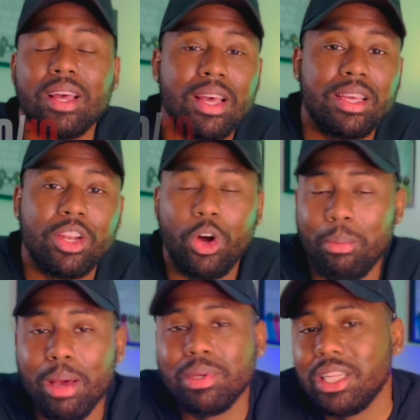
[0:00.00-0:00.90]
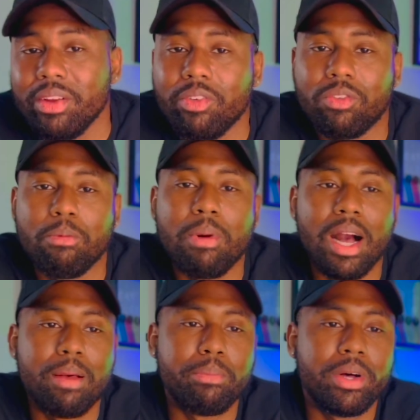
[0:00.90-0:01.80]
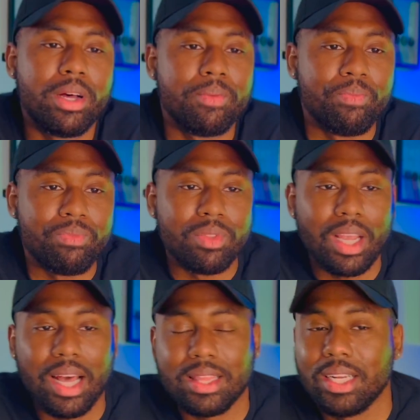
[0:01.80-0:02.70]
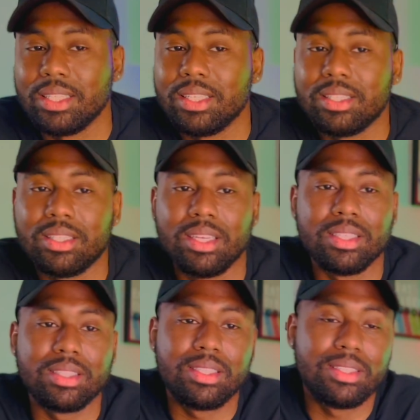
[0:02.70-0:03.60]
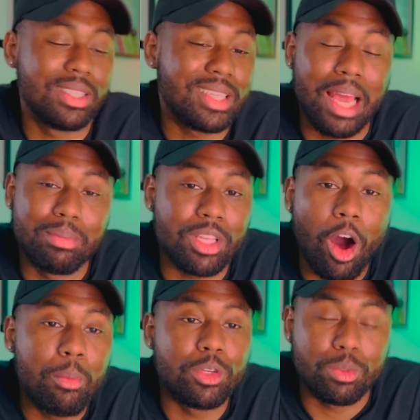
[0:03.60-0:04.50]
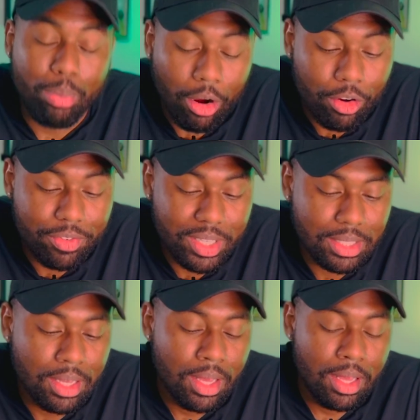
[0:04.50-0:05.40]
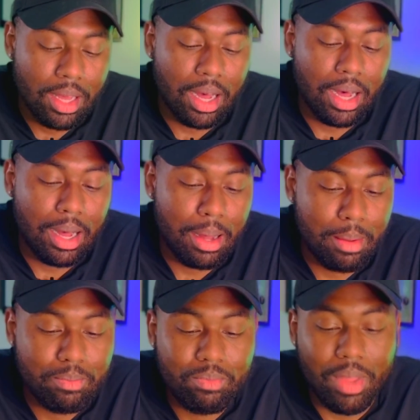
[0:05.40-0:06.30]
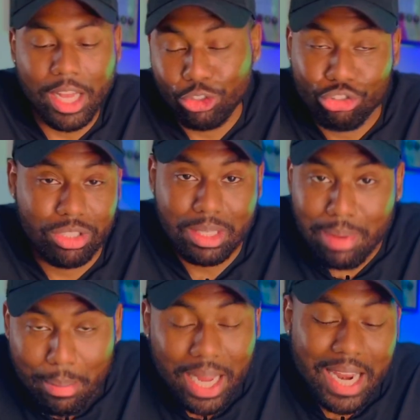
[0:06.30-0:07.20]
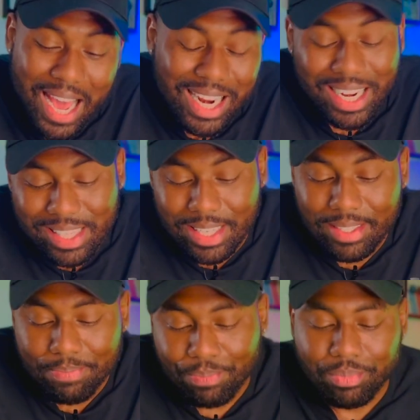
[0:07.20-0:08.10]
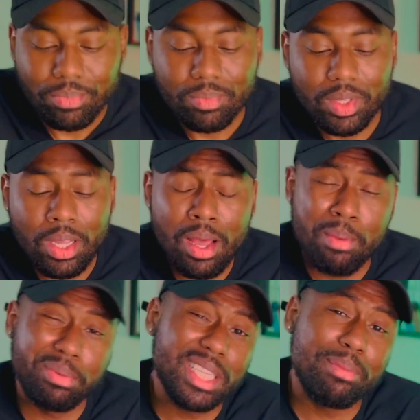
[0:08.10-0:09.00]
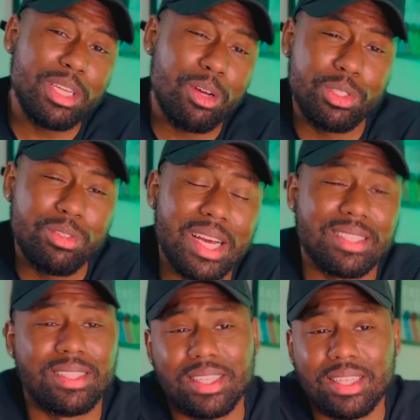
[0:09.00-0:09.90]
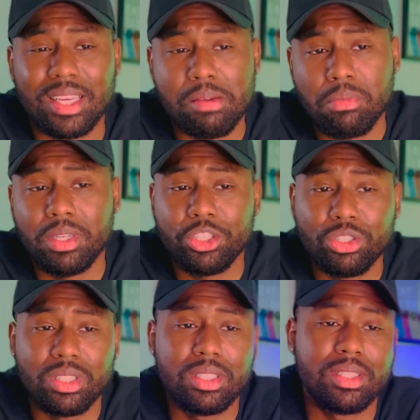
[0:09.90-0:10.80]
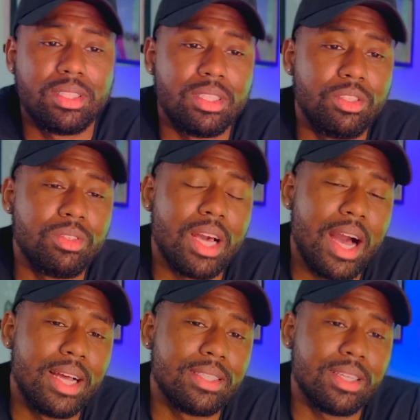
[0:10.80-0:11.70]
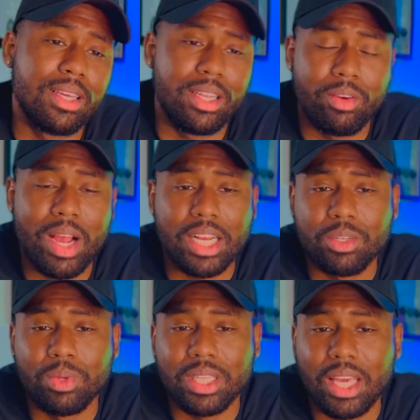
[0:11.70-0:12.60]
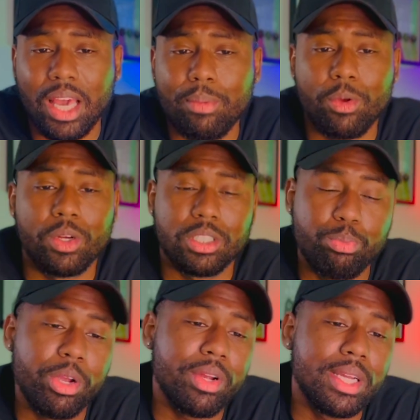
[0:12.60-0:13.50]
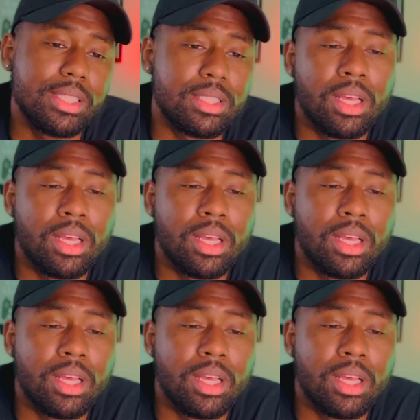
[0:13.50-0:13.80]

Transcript: you know, it might be different from mine, but I think this game is almost perfect, as you can see by my 9 out of 10. But let me know what you guys think of the game. I'm interested to see you guys' interaction with the game, your experience.